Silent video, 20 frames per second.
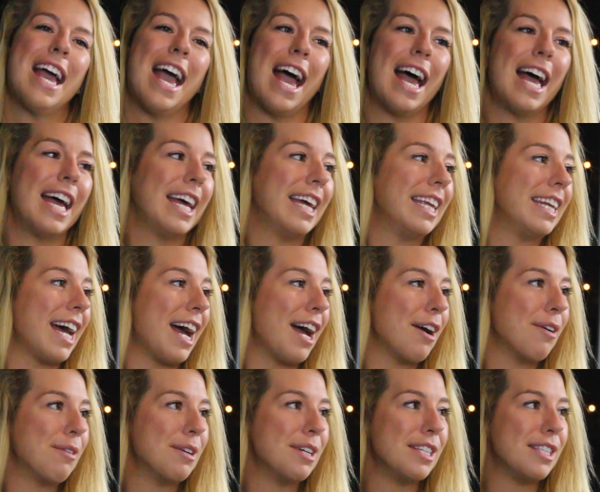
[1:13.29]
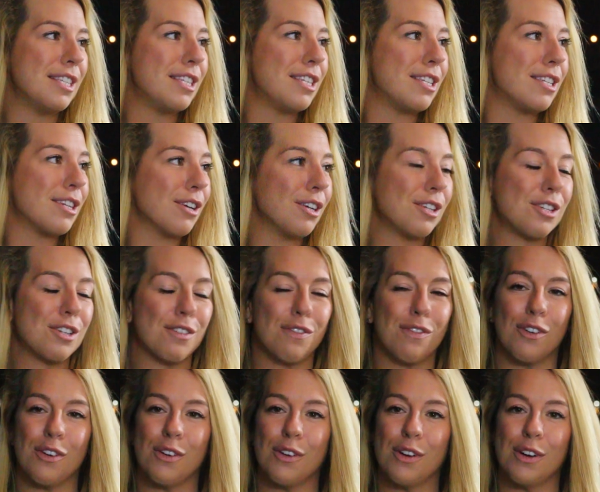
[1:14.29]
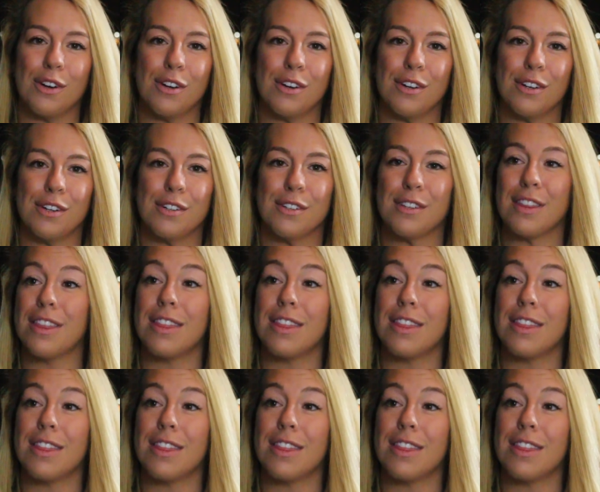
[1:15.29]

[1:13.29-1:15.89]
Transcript: and I would search for